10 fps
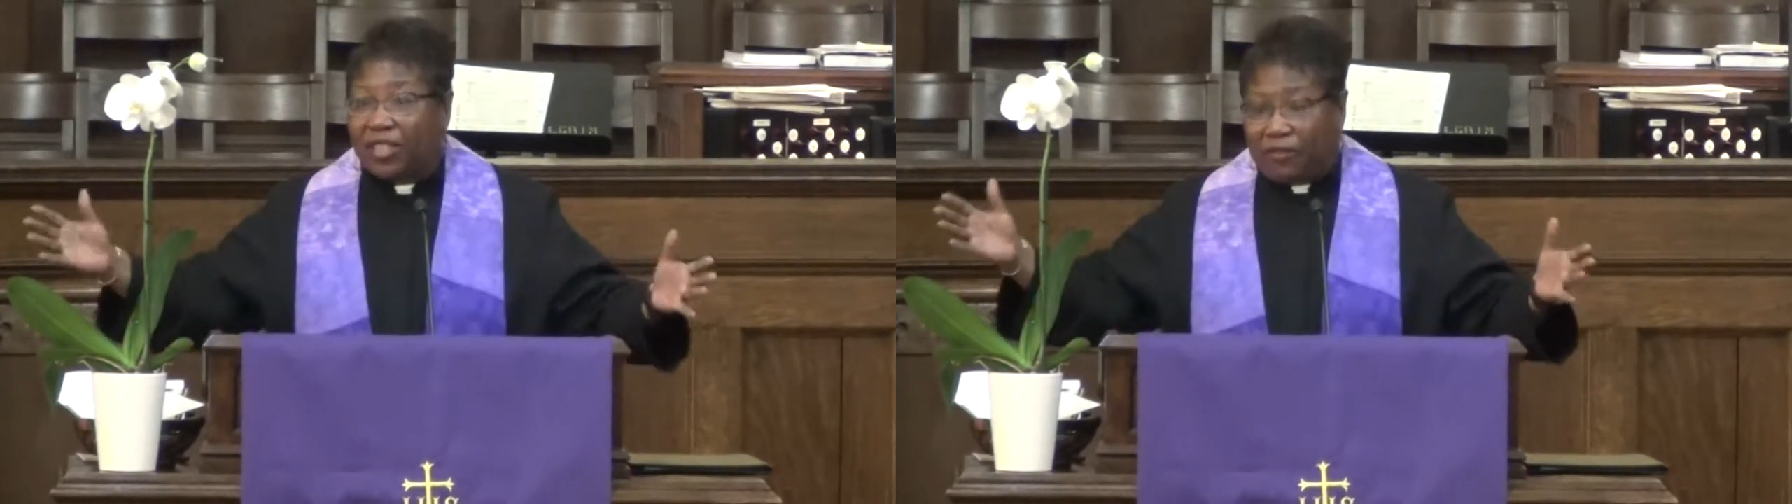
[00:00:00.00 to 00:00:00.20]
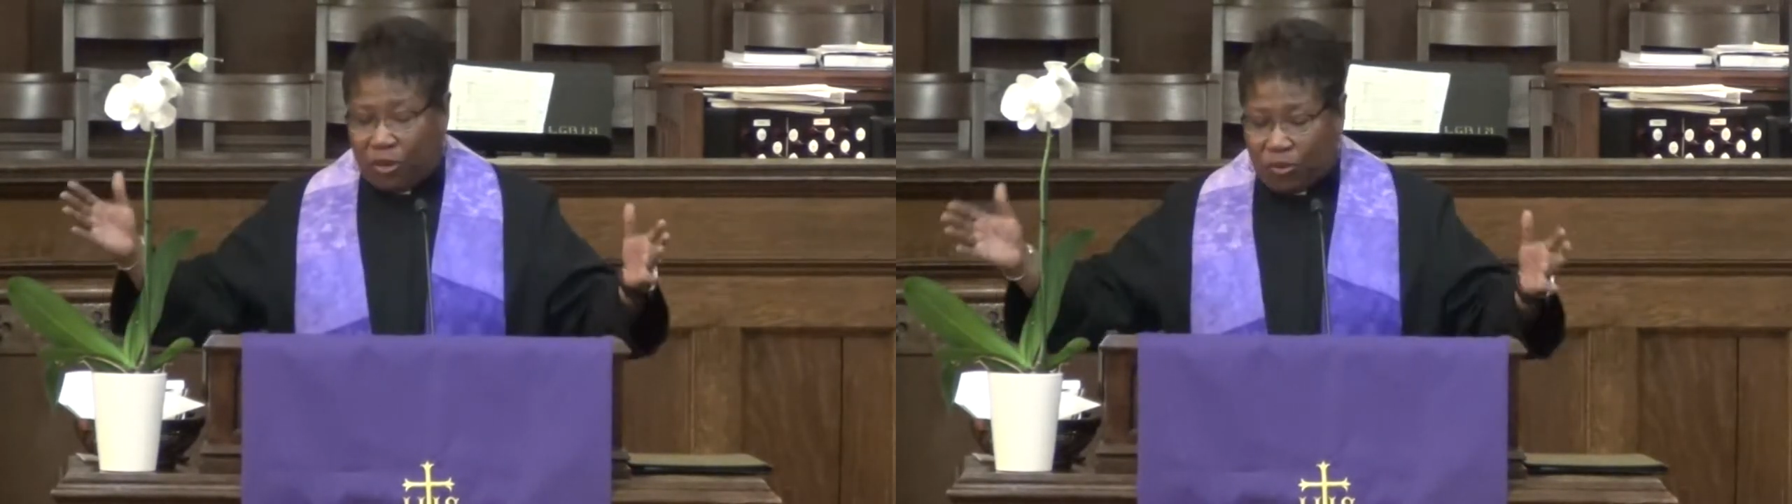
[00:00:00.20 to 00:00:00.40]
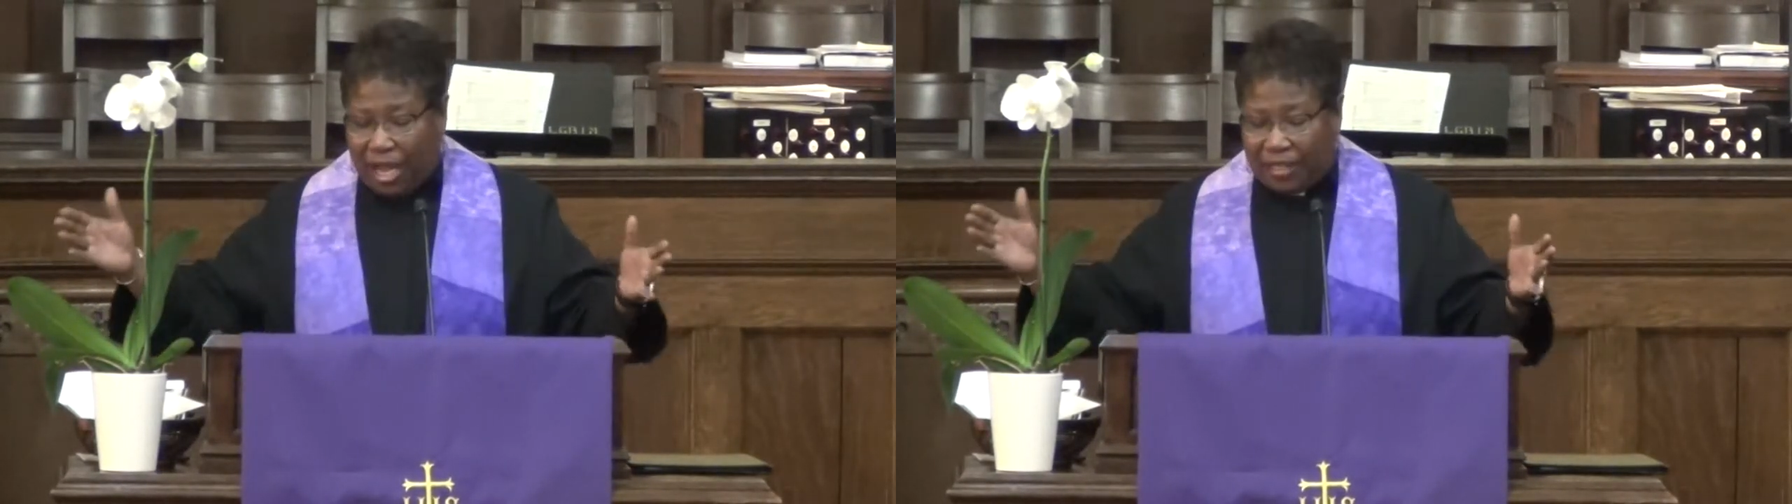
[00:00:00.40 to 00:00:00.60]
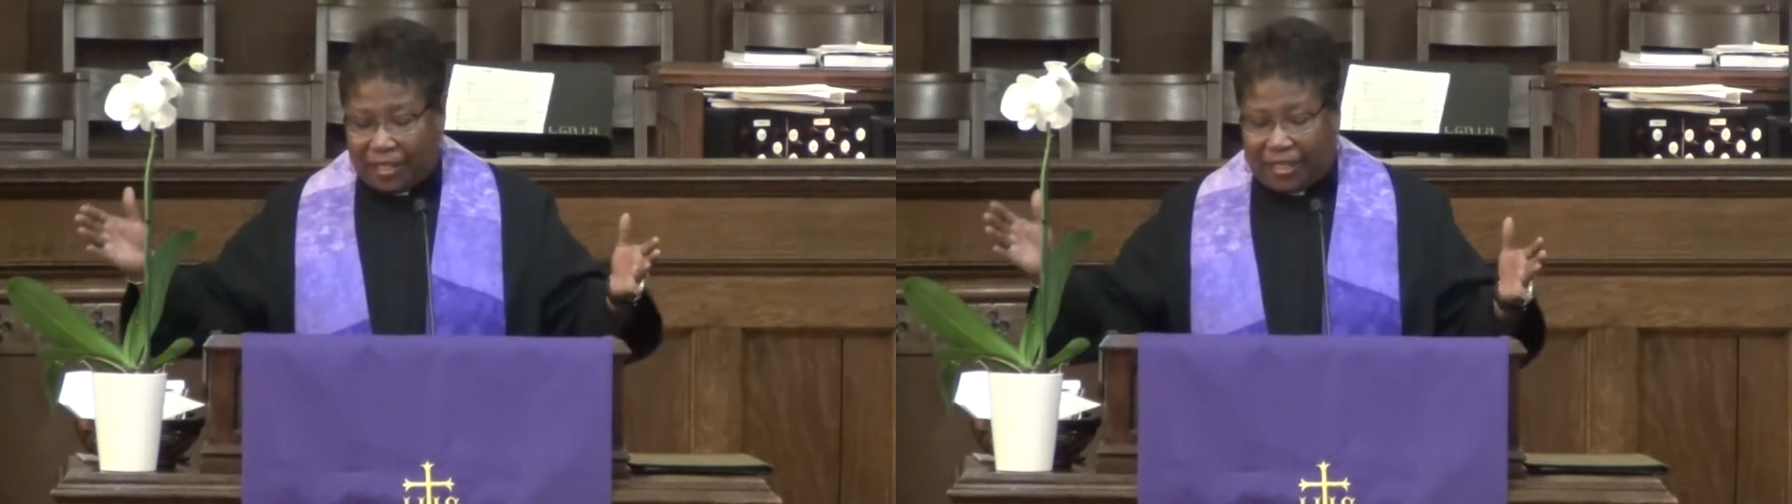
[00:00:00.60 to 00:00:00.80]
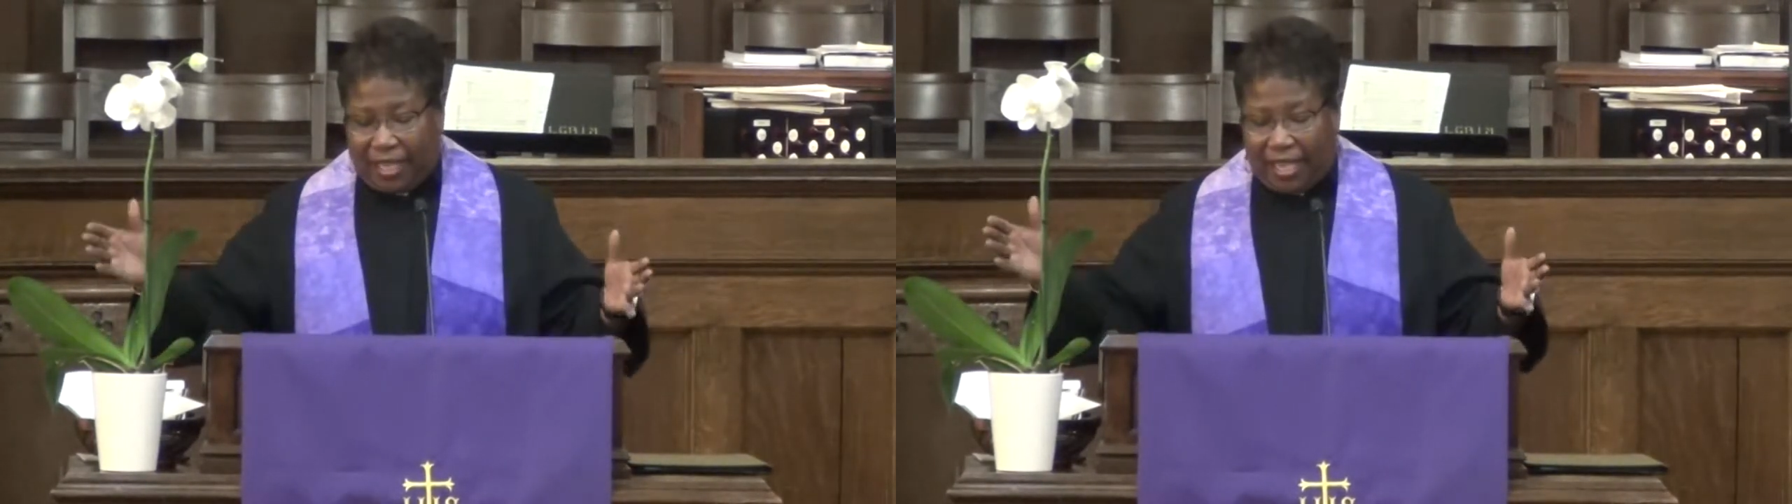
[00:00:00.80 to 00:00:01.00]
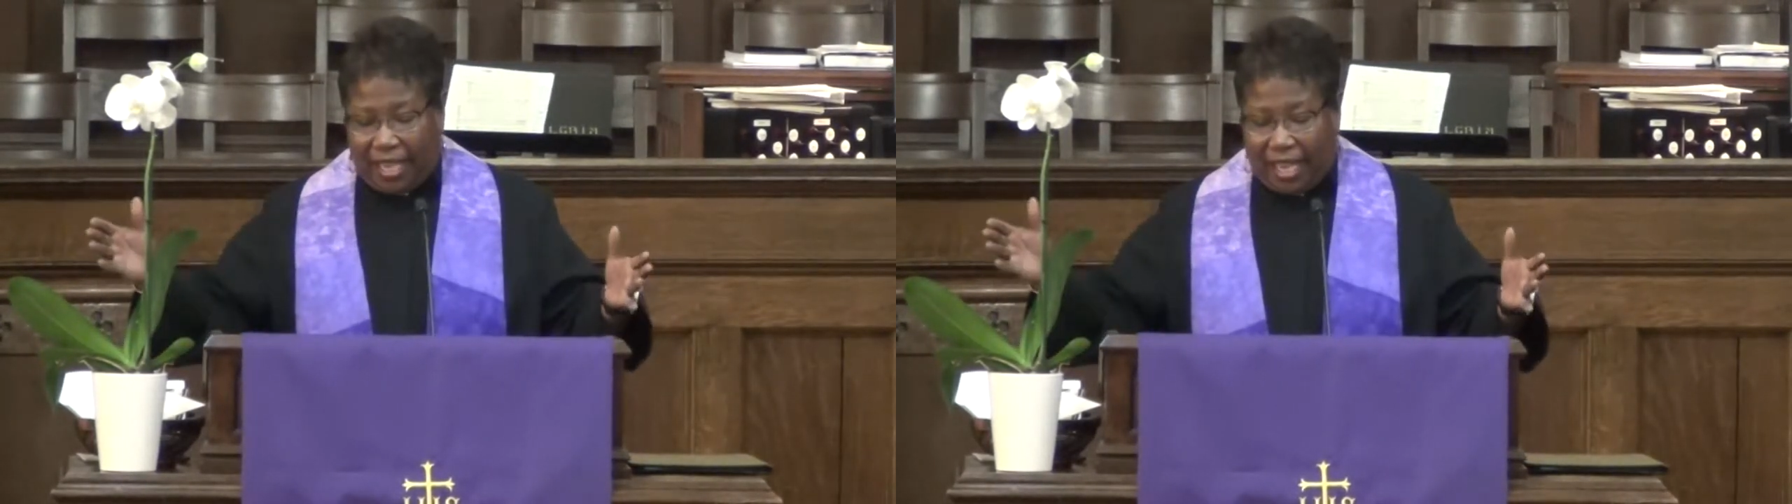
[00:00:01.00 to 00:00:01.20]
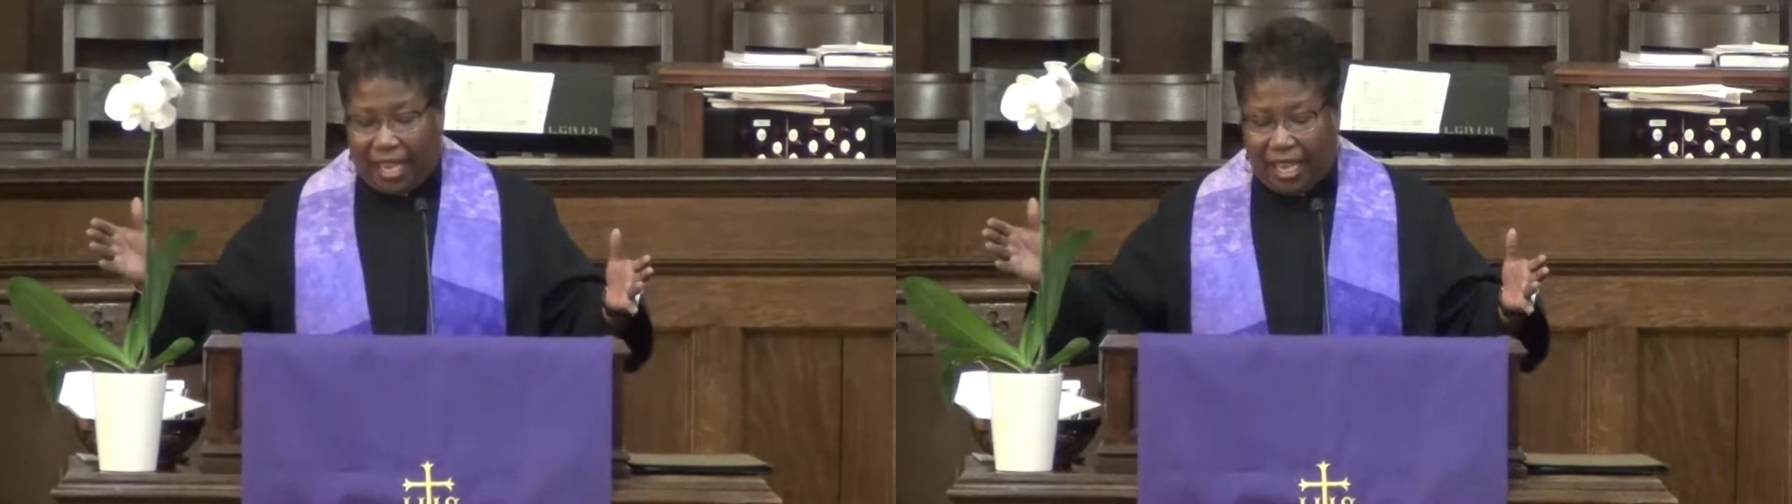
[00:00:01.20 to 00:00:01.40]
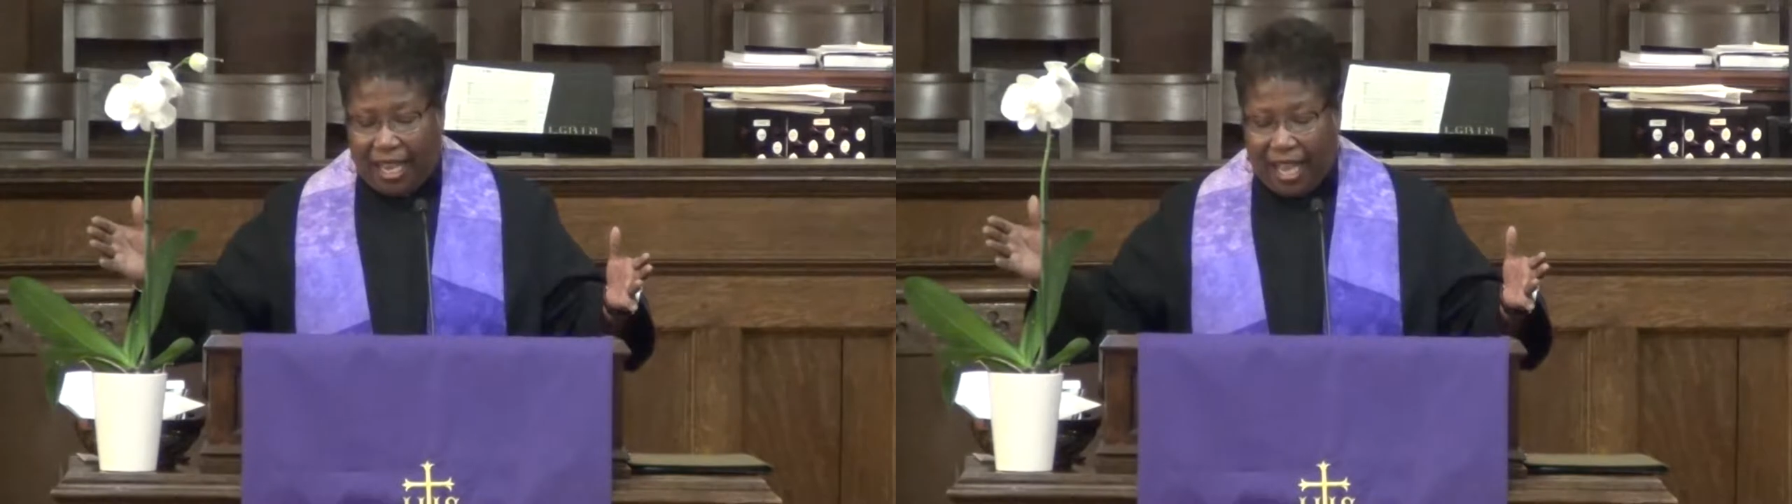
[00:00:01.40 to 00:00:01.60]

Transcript: of the Red Sea.